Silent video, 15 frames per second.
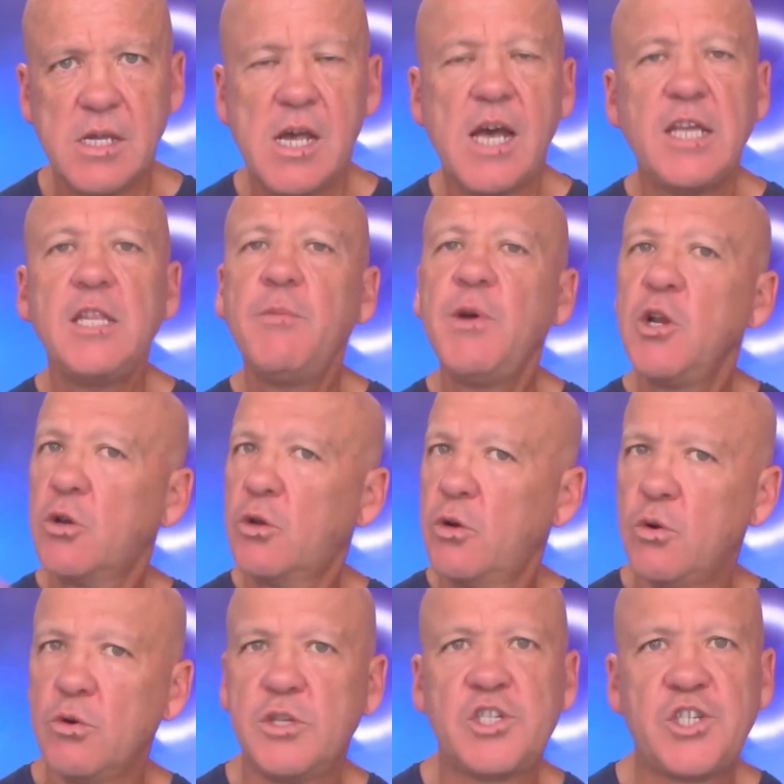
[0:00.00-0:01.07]
And then we look at
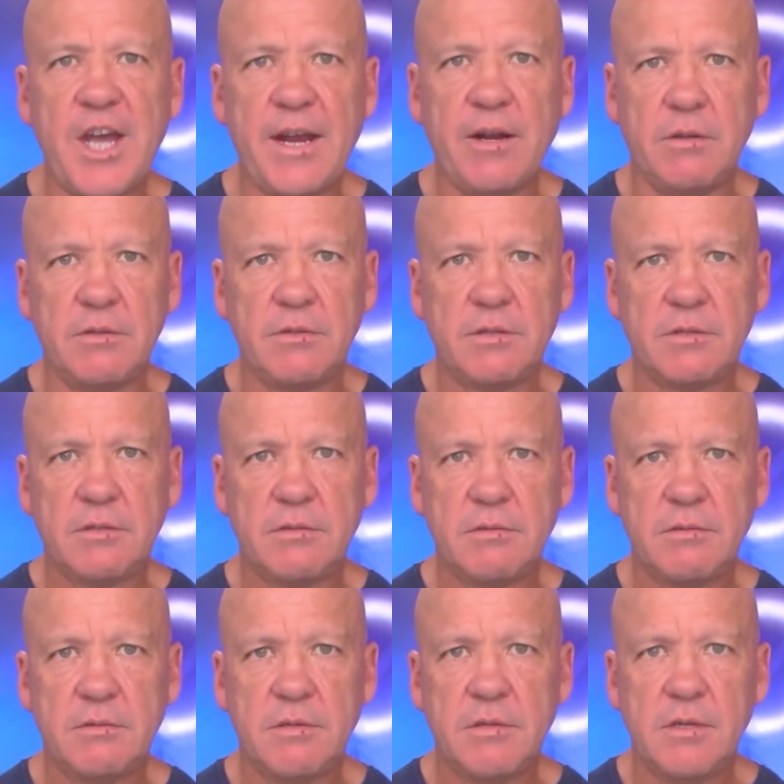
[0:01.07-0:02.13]
all the channels
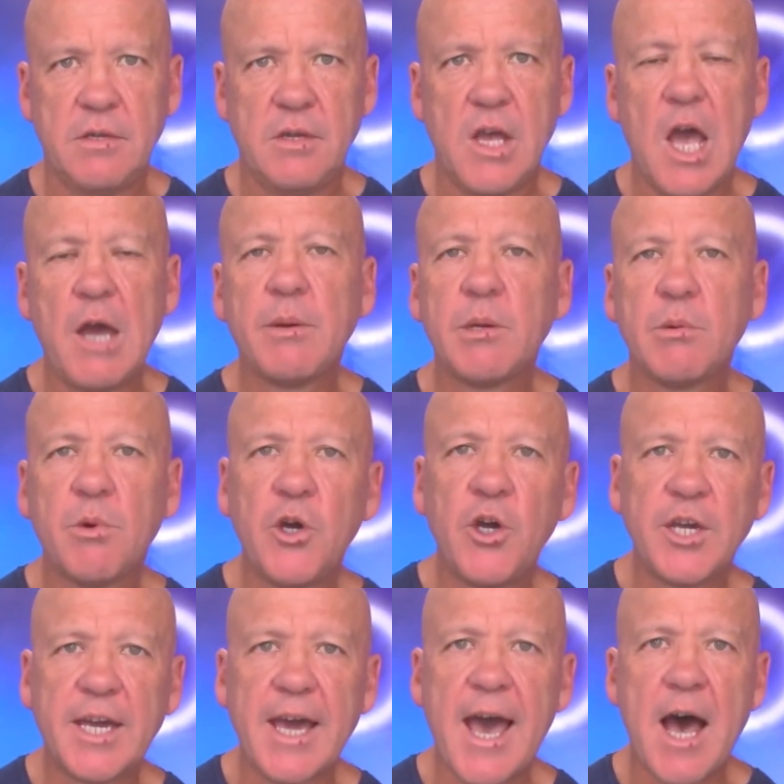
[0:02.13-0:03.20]
and we
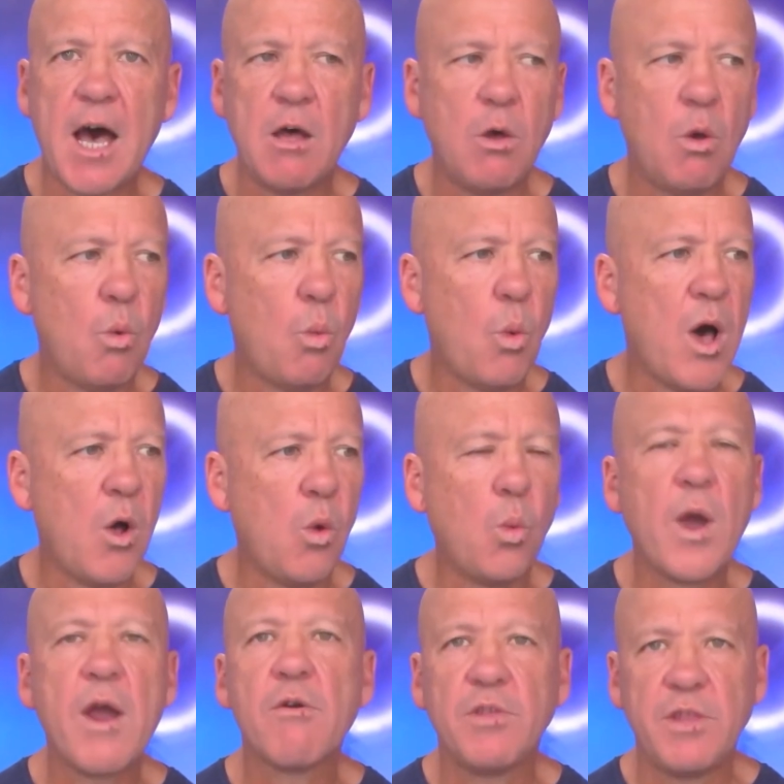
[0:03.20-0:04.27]
work out, well,
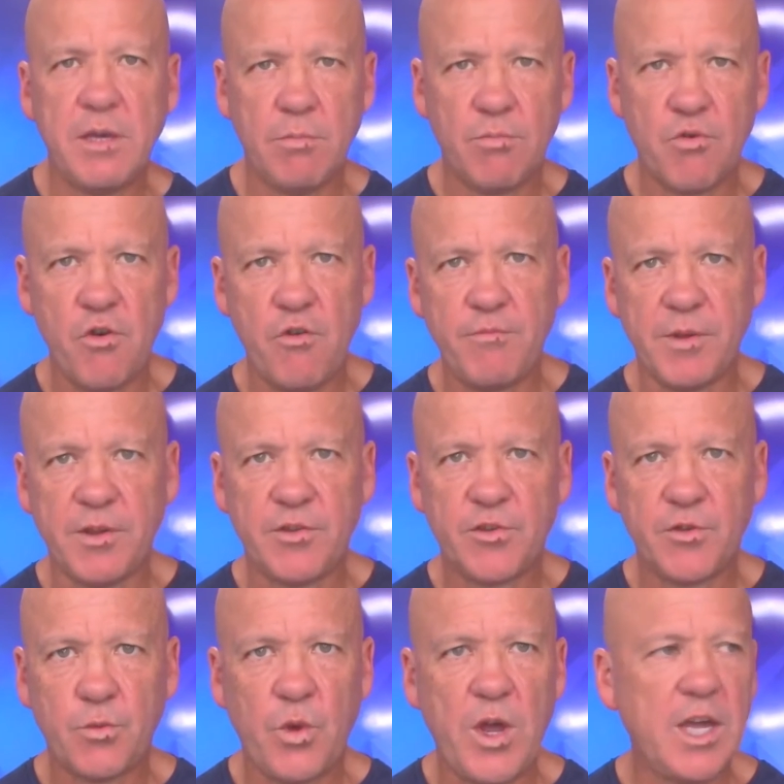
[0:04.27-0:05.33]
where are the improvements?
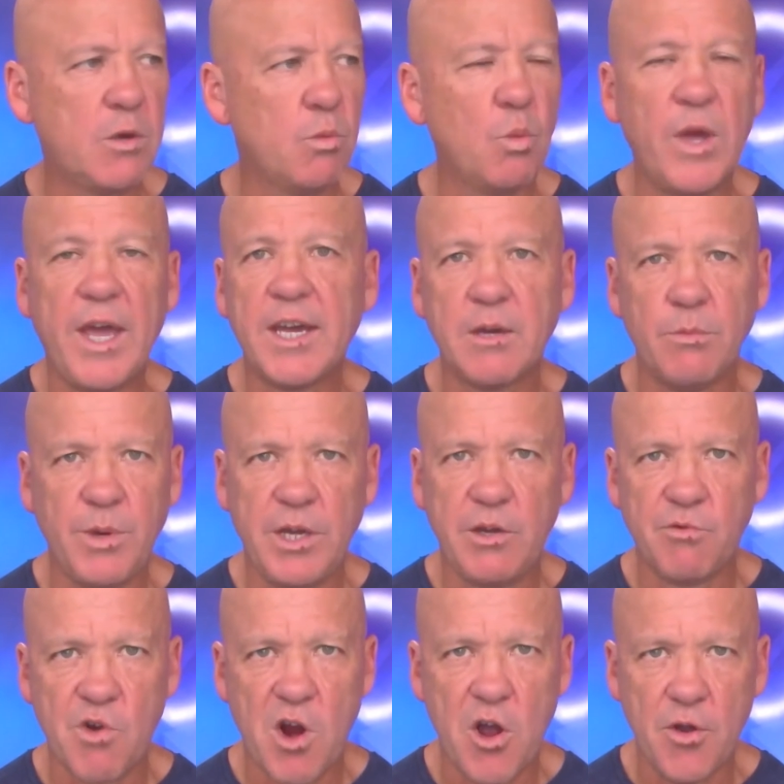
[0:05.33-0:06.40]
Where can we grow?